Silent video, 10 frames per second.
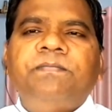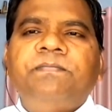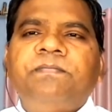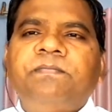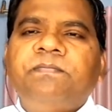
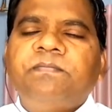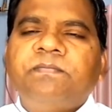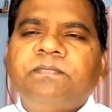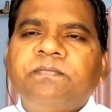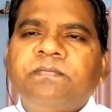
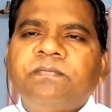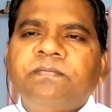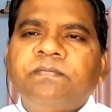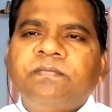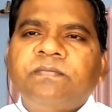
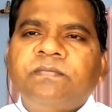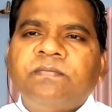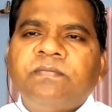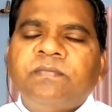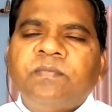
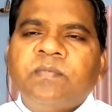No one is speaking in this clip.